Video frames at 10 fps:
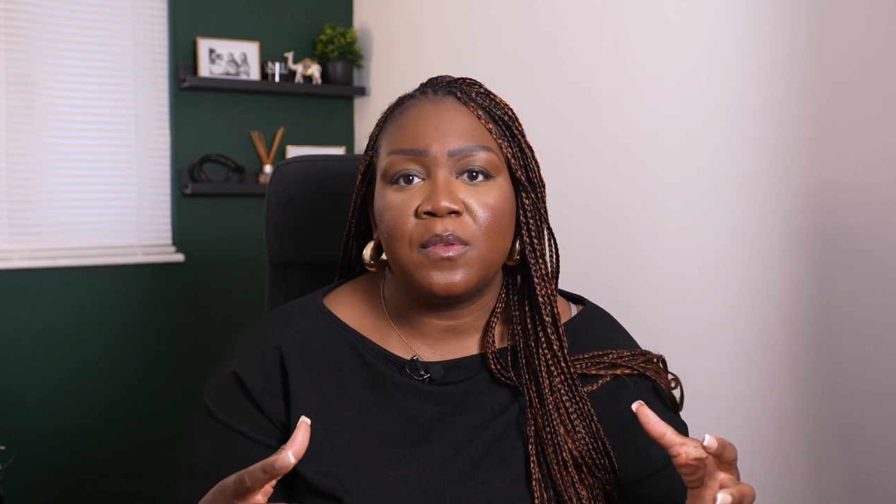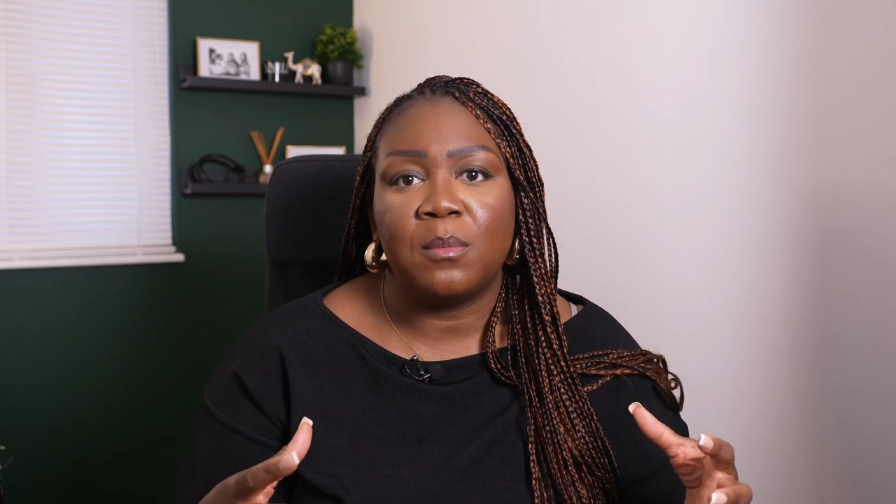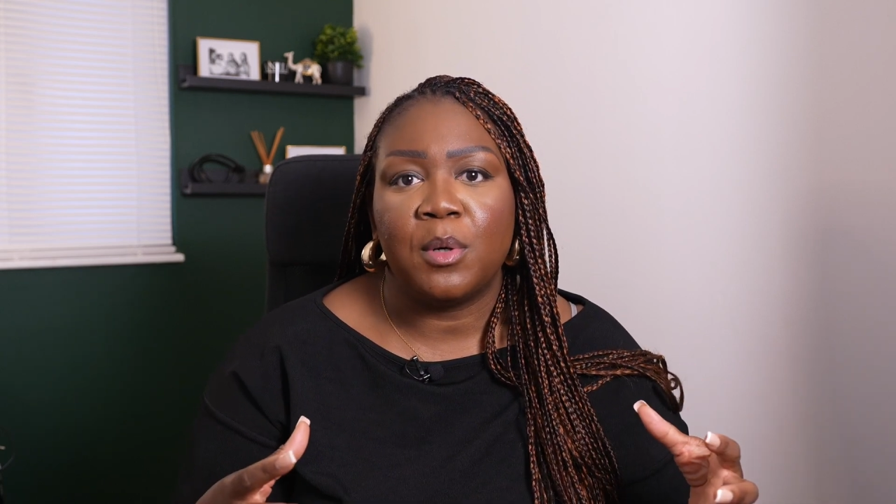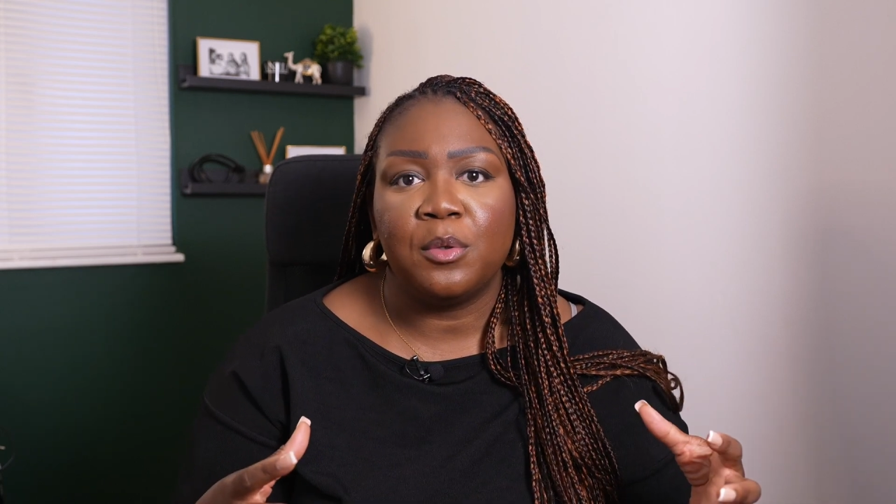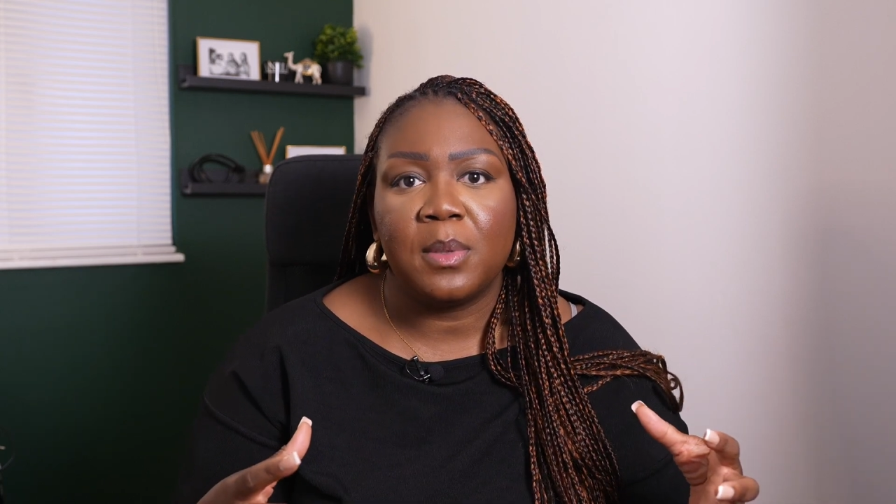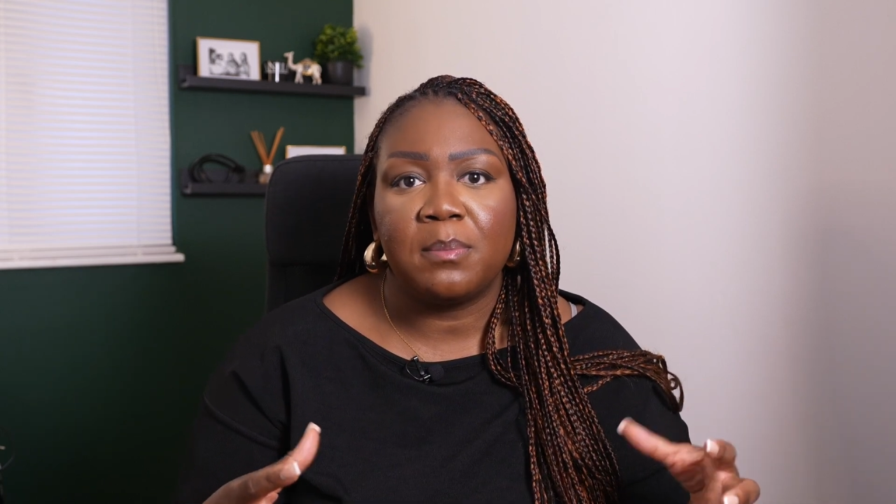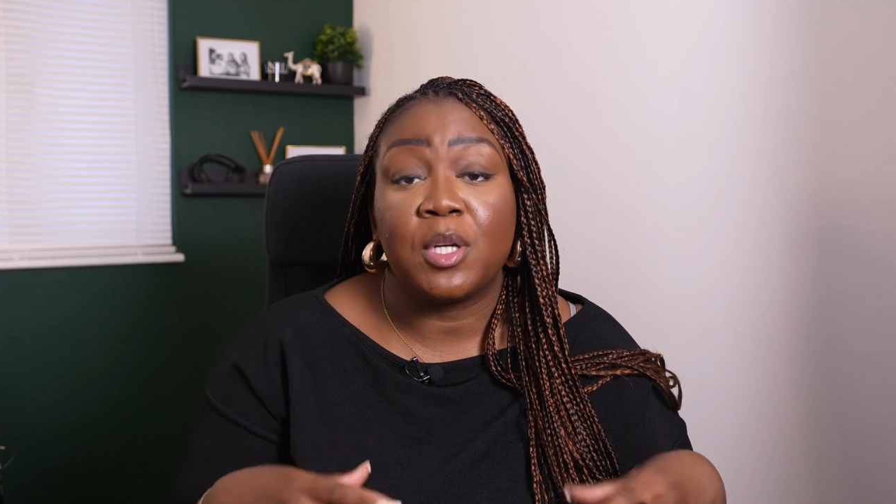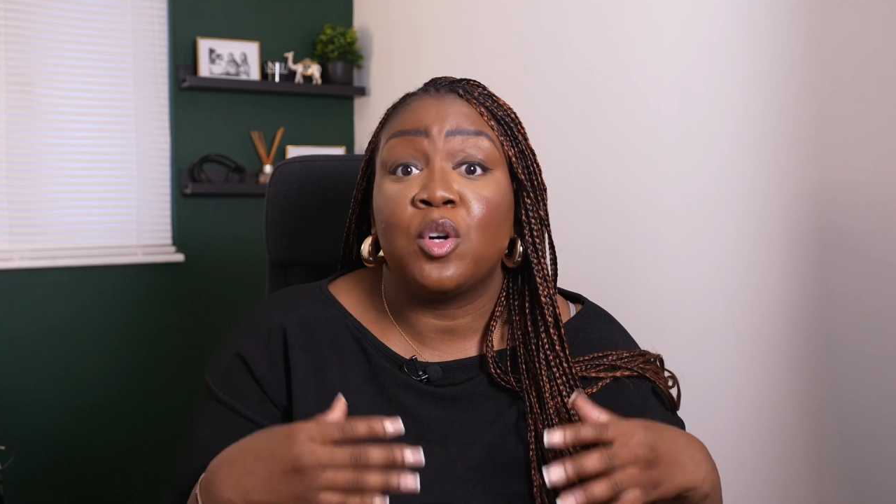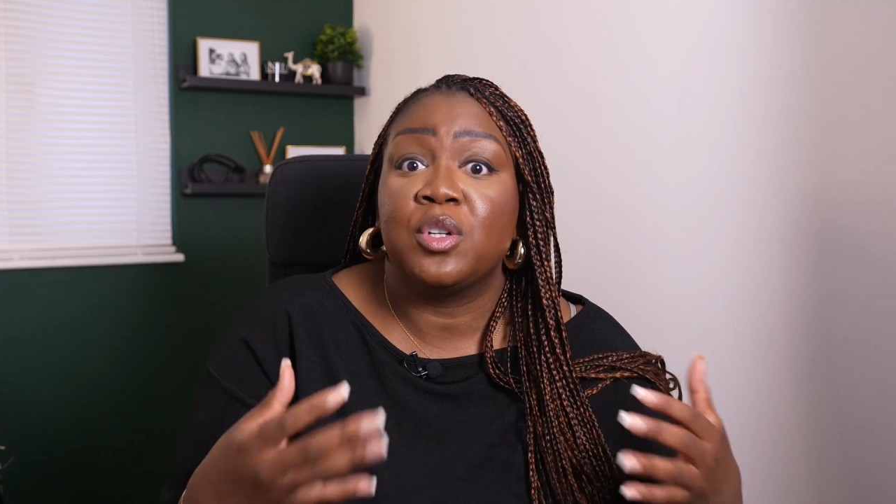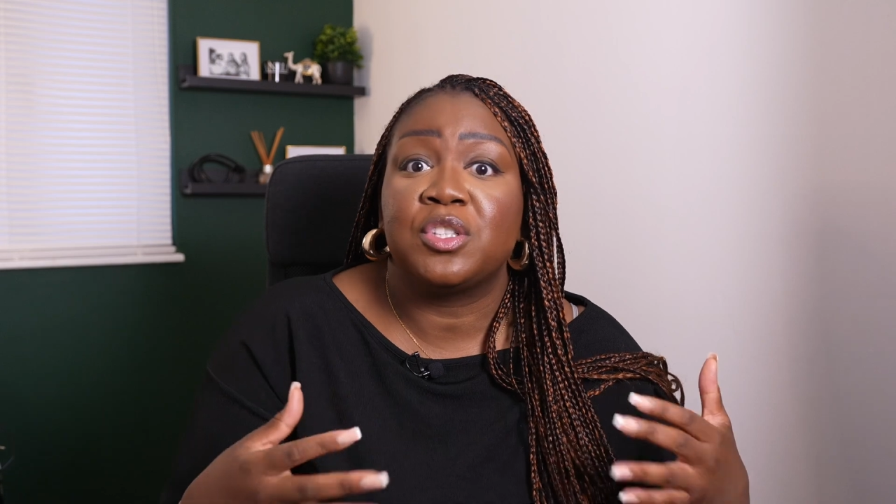the moment
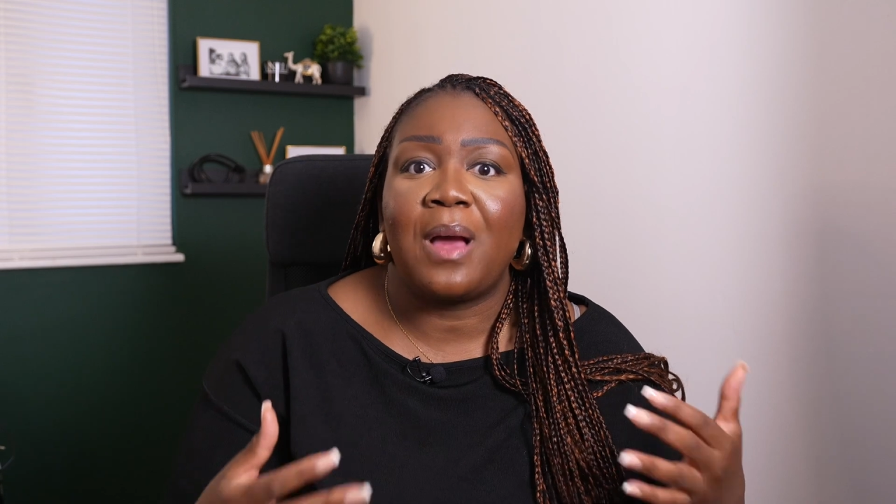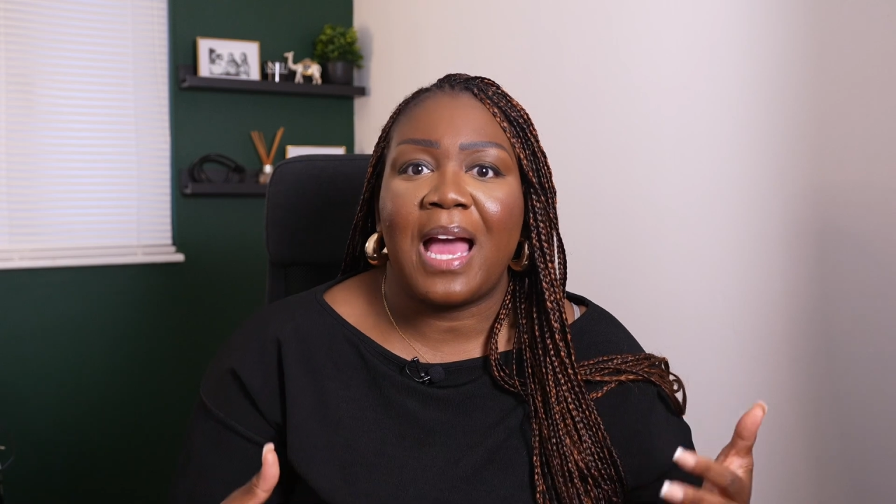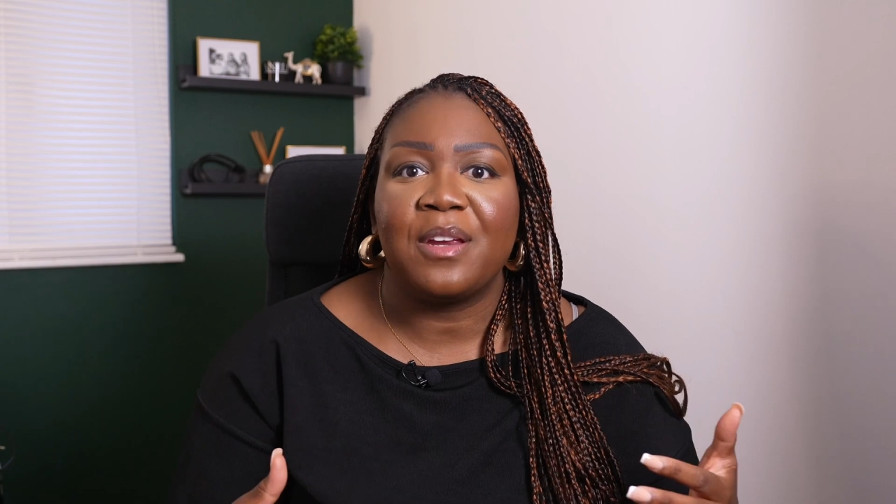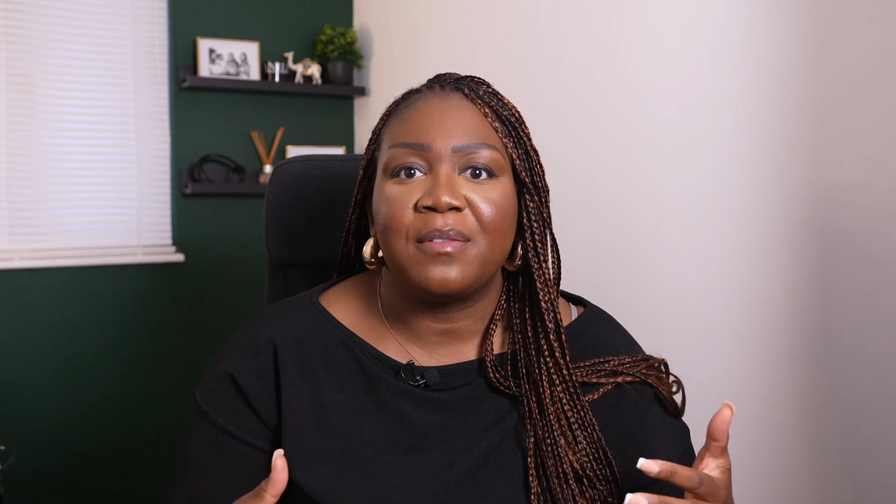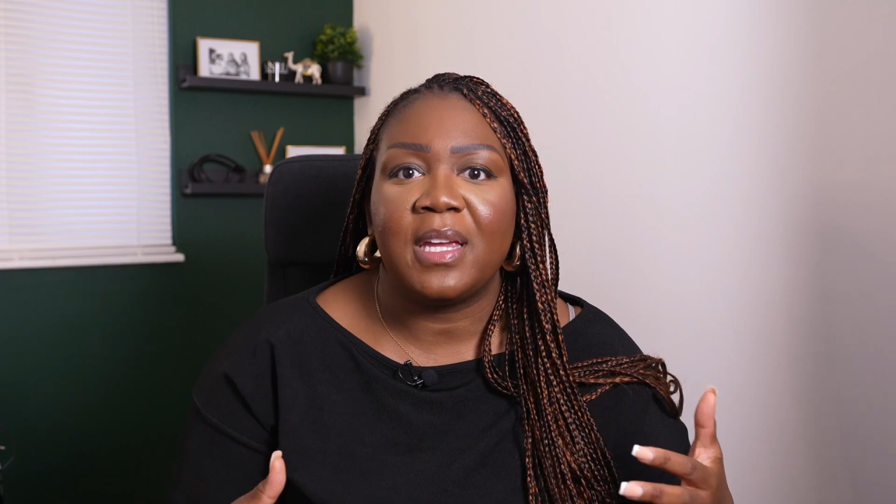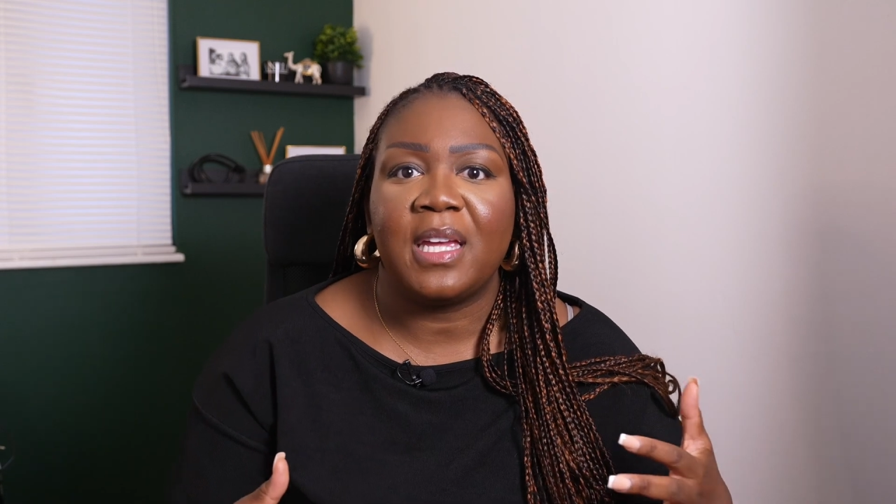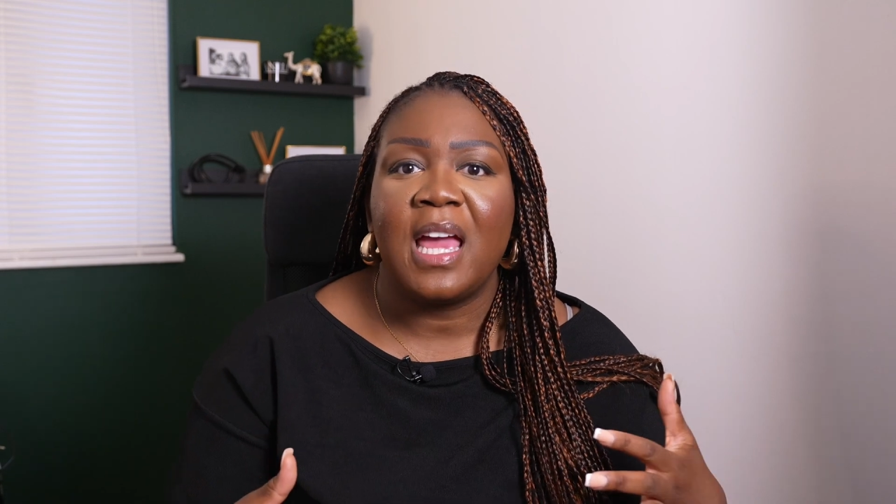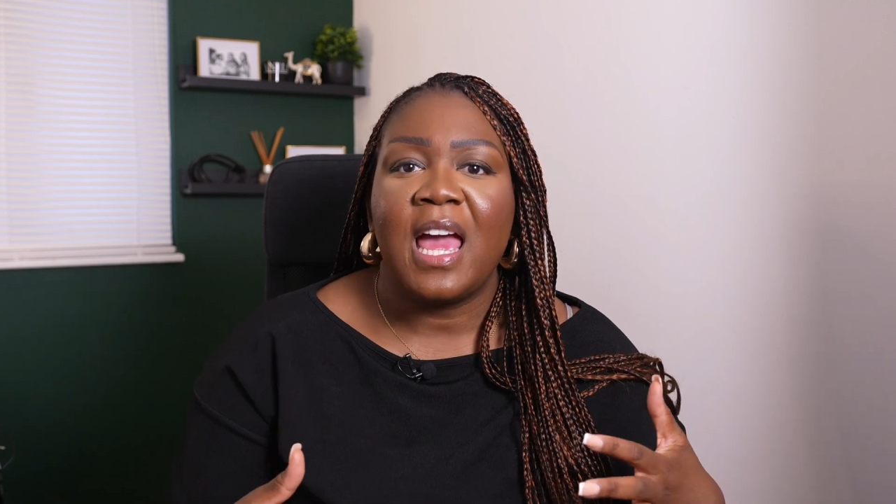because you're angry,